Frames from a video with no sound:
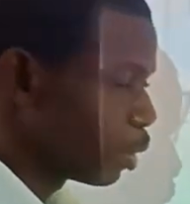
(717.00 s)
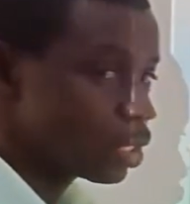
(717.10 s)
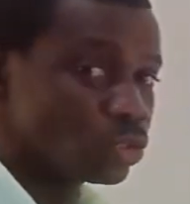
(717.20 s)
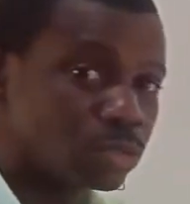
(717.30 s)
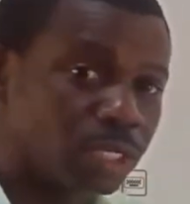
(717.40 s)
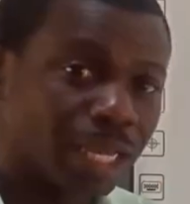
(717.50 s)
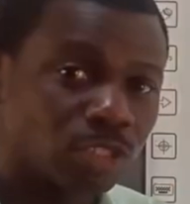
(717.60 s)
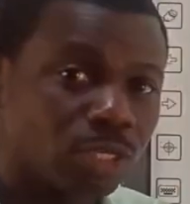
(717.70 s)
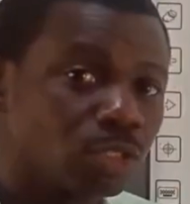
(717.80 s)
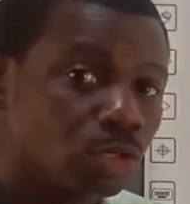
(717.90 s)
that this student
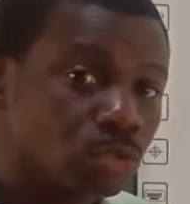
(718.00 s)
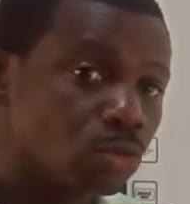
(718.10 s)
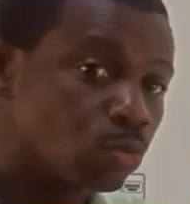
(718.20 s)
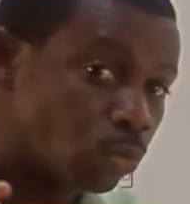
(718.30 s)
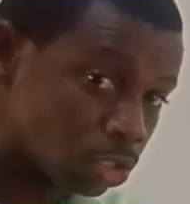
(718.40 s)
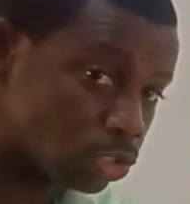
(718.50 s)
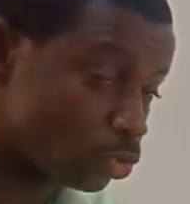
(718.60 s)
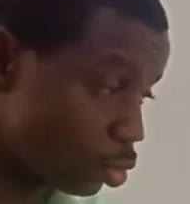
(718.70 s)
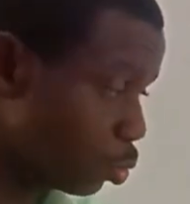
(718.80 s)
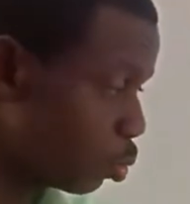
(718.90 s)
actually knows what
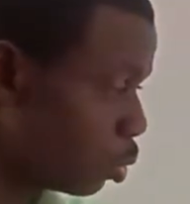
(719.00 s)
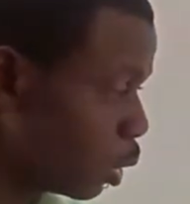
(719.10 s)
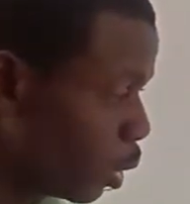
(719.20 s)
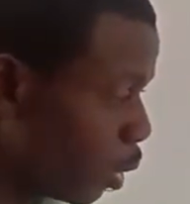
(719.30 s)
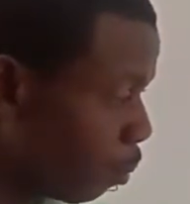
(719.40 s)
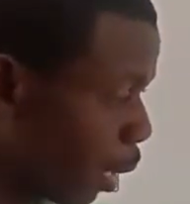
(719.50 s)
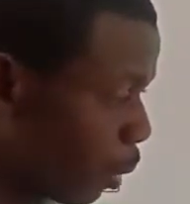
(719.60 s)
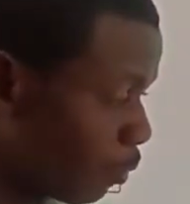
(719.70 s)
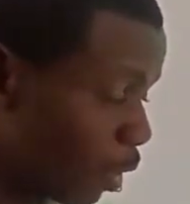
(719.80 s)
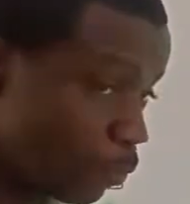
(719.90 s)
to do. But
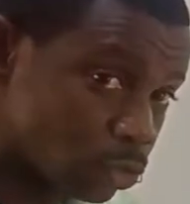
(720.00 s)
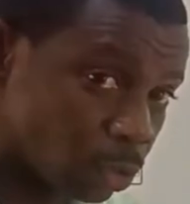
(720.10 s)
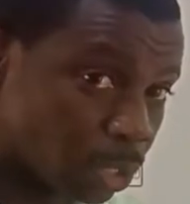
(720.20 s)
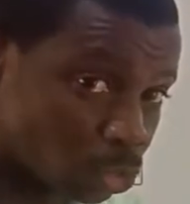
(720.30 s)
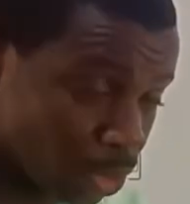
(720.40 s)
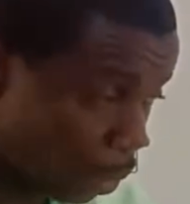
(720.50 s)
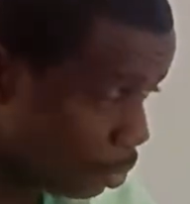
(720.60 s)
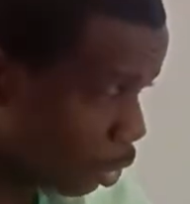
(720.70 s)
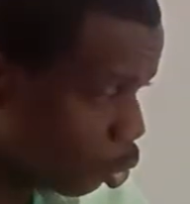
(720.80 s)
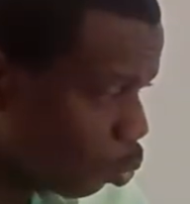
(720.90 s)
after stop, there should be
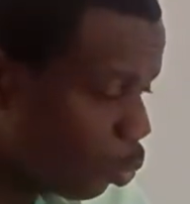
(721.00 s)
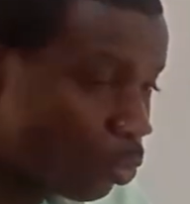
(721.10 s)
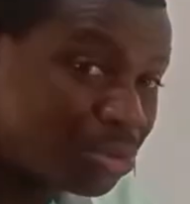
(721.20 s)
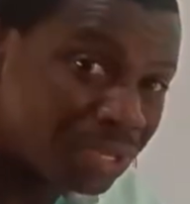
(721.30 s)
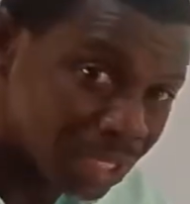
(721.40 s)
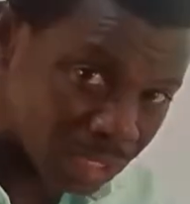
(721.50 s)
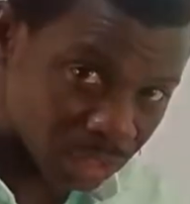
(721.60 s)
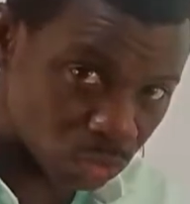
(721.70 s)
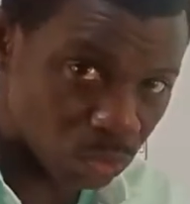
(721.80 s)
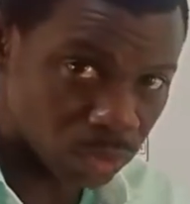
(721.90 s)
capital. So we won't ring
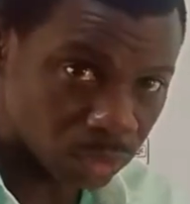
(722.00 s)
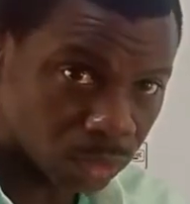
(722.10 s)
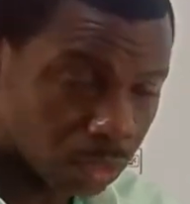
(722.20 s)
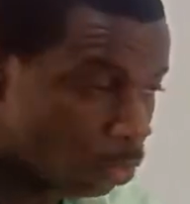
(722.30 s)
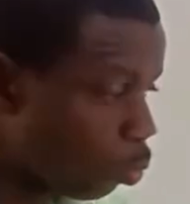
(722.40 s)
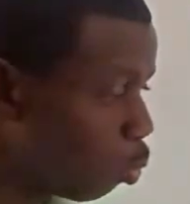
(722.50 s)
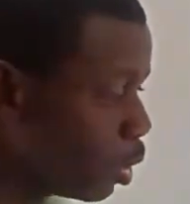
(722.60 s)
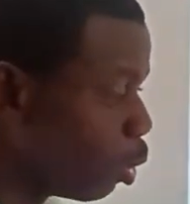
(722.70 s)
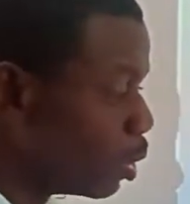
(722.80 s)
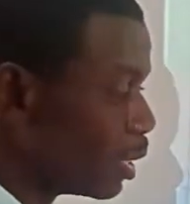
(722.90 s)
this one. We
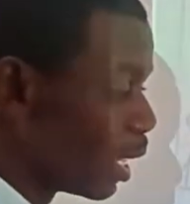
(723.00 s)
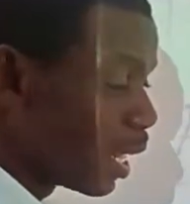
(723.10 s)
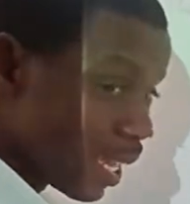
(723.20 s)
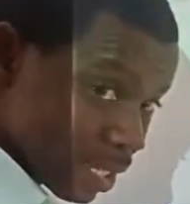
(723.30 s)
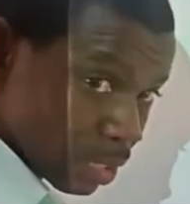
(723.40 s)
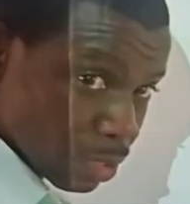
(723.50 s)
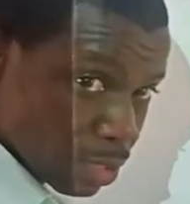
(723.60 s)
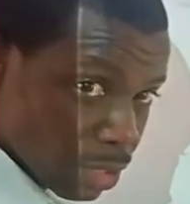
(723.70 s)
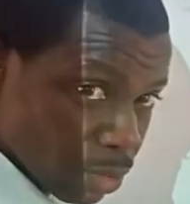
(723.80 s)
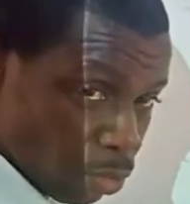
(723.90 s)
only underline it.
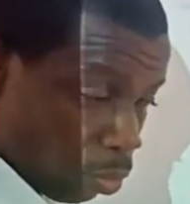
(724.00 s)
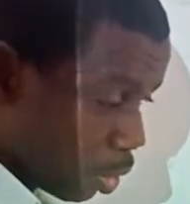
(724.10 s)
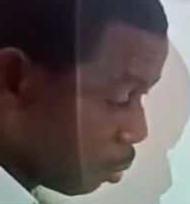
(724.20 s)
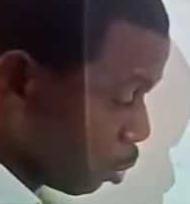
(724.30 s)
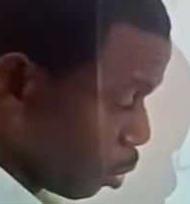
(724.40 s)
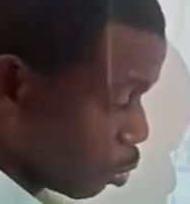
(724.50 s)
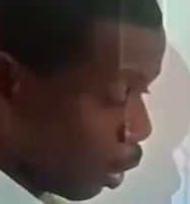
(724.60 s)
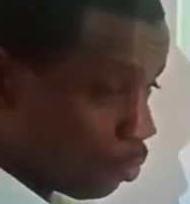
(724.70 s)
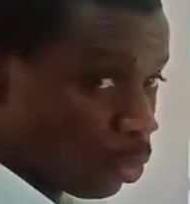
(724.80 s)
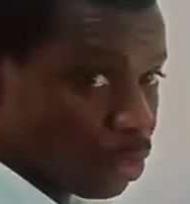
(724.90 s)
Okay, because we
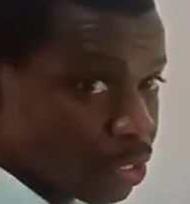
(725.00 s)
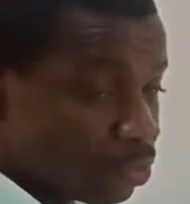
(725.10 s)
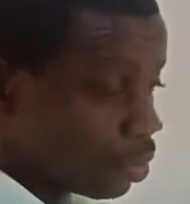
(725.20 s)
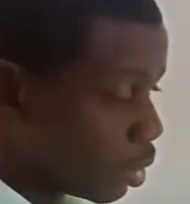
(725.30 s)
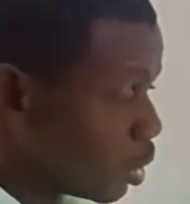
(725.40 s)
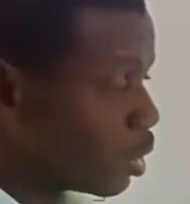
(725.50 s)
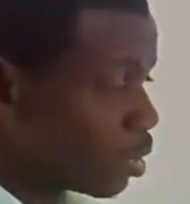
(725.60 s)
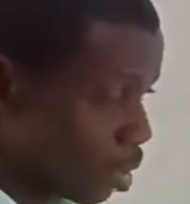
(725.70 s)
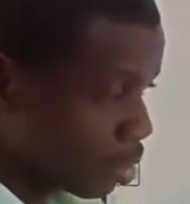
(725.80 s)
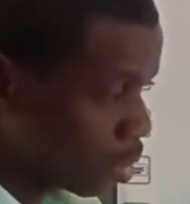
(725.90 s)
have already ringed
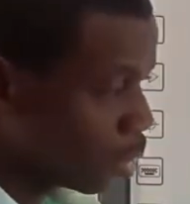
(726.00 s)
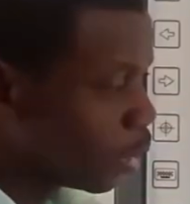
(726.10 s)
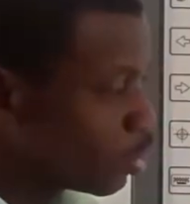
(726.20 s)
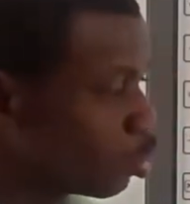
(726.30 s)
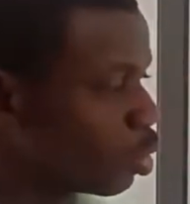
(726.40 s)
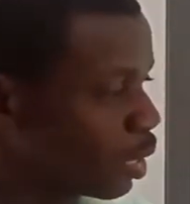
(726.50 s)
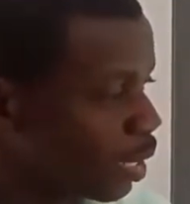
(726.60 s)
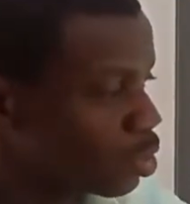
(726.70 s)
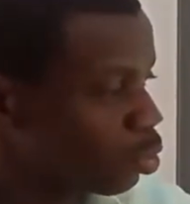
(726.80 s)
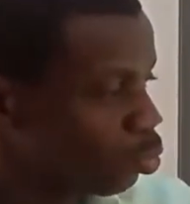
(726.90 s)
this. So
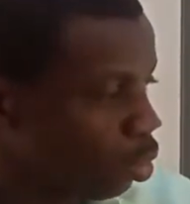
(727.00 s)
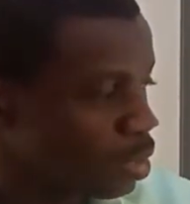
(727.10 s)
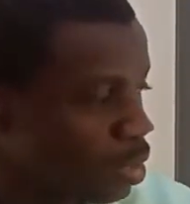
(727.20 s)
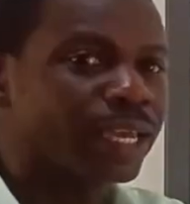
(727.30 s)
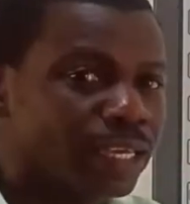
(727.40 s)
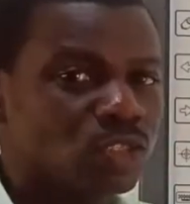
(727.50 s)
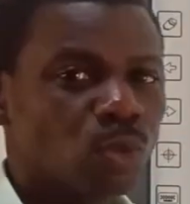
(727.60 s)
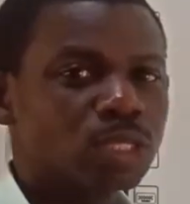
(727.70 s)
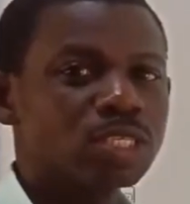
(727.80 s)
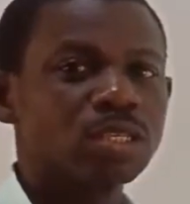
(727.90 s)
guess what? Guess
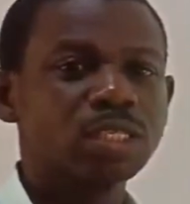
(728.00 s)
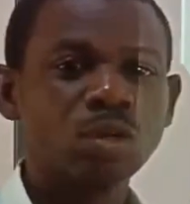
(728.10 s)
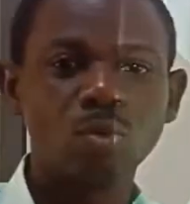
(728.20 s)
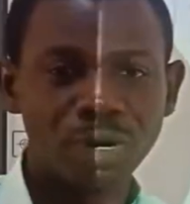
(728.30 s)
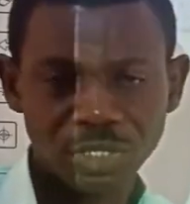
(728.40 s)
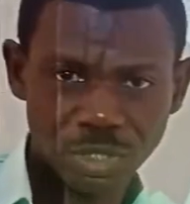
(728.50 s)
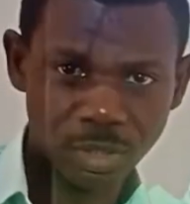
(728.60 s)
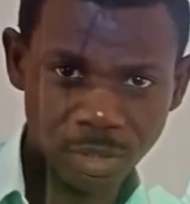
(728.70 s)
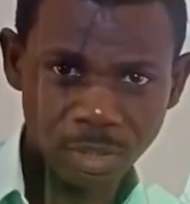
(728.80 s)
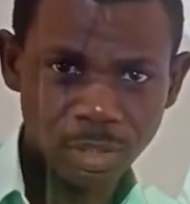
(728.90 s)
what is not a
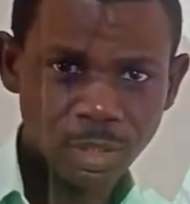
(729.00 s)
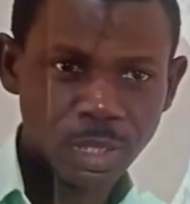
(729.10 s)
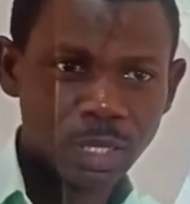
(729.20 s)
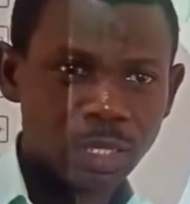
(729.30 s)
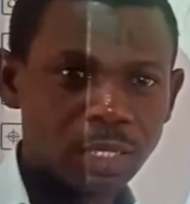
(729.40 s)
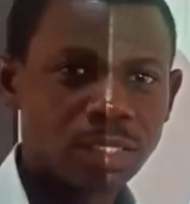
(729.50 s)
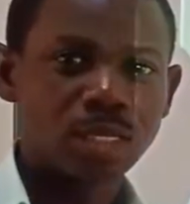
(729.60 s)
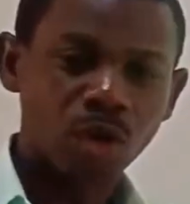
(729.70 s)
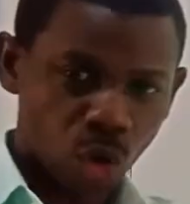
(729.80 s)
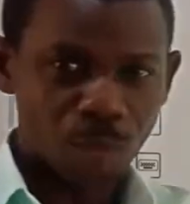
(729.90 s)
question. It's
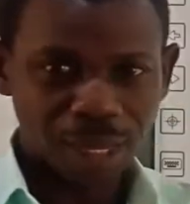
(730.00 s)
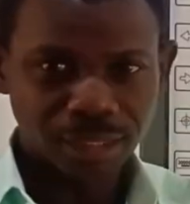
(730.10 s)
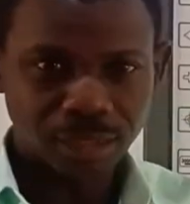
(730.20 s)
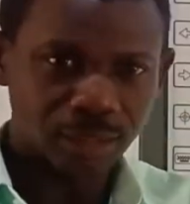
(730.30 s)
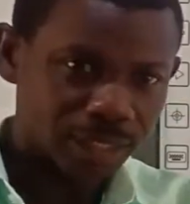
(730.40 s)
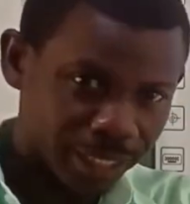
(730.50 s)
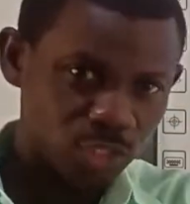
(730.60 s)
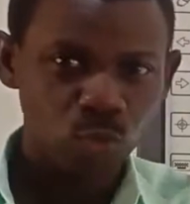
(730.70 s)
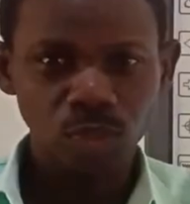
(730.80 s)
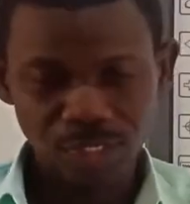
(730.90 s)
a command.
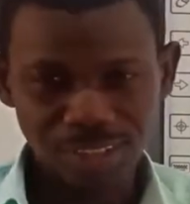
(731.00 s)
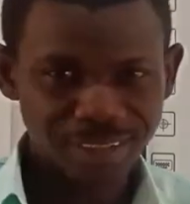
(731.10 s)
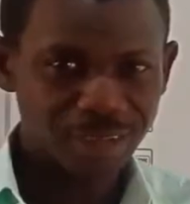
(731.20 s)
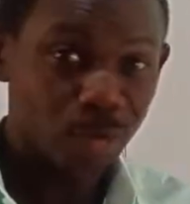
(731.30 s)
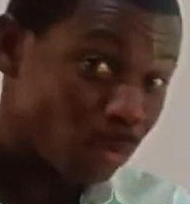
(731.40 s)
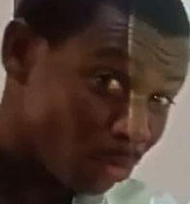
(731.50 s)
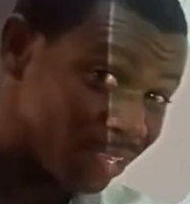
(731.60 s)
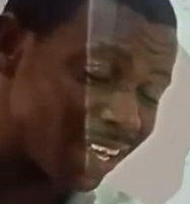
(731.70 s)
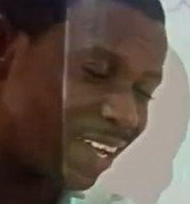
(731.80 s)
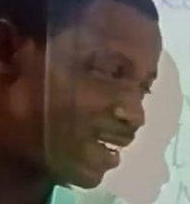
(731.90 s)
Guess what? Oh
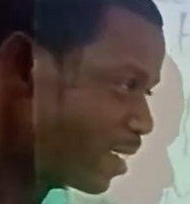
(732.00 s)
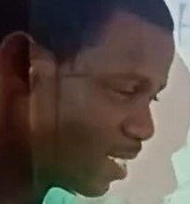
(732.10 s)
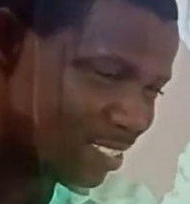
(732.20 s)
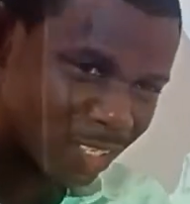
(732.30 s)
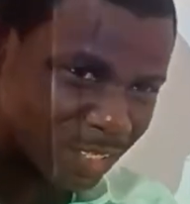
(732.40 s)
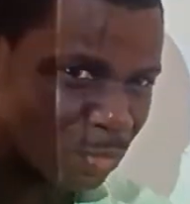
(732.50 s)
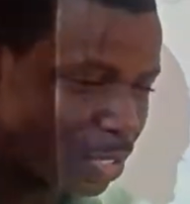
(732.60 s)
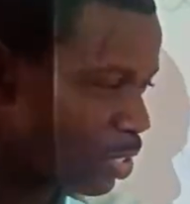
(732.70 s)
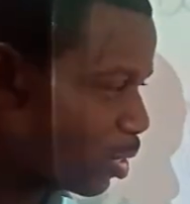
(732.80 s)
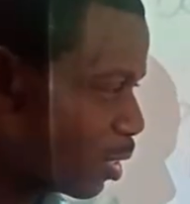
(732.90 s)
yeah, it's not a
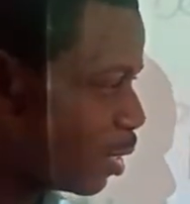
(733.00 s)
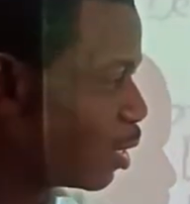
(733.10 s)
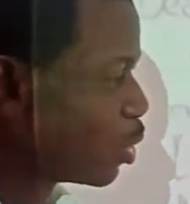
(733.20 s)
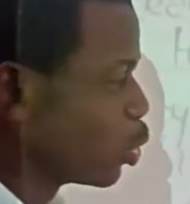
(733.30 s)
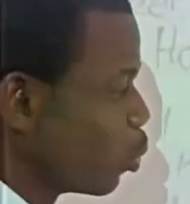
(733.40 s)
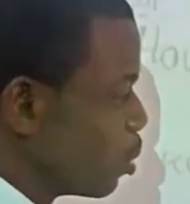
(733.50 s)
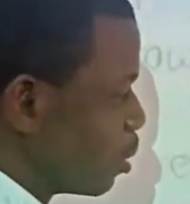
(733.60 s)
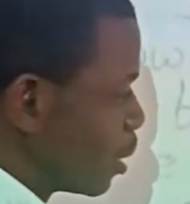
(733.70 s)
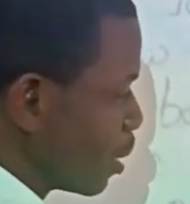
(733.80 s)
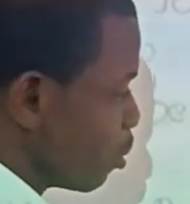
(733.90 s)
question. So we
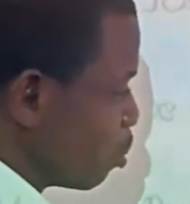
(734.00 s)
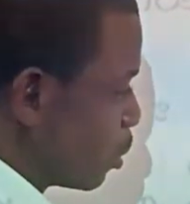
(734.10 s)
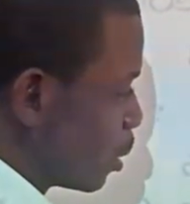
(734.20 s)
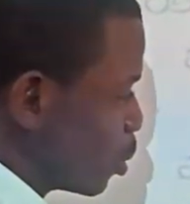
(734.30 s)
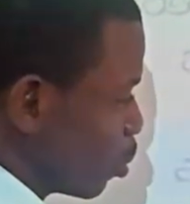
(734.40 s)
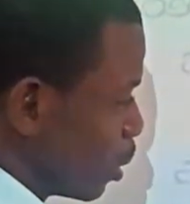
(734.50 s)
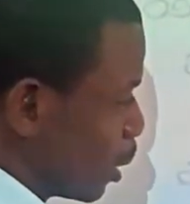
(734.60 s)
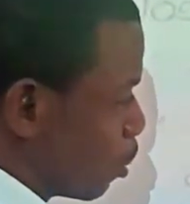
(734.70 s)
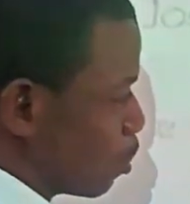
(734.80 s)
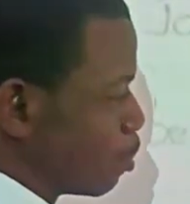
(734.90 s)
bring this one
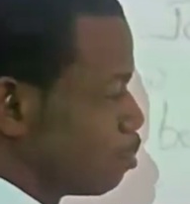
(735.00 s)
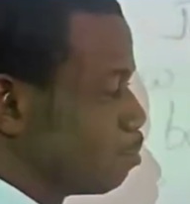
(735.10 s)
down.